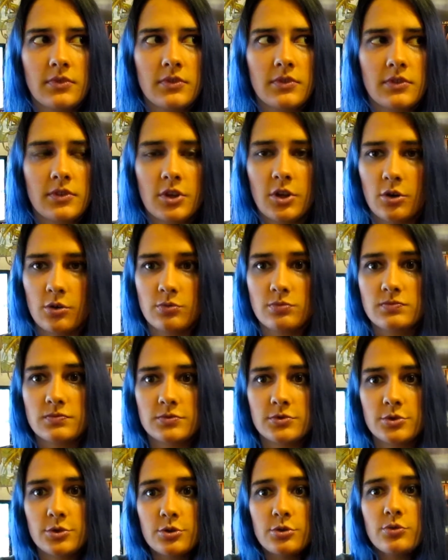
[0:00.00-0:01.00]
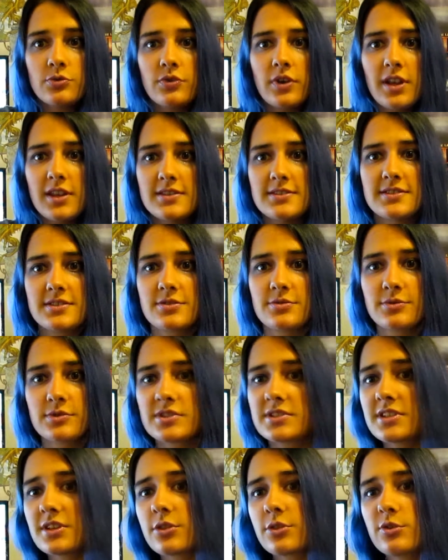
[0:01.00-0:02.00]
you know, true friends who will
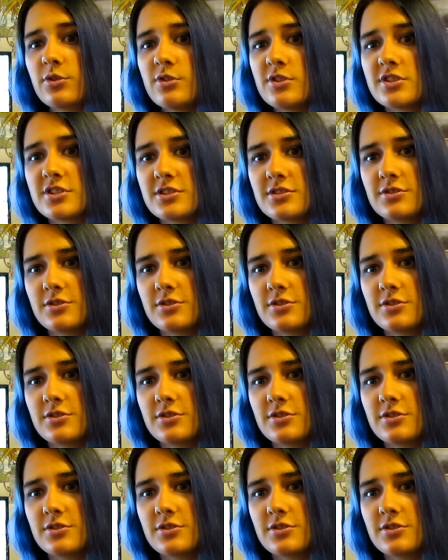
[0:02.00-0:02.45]
stick through,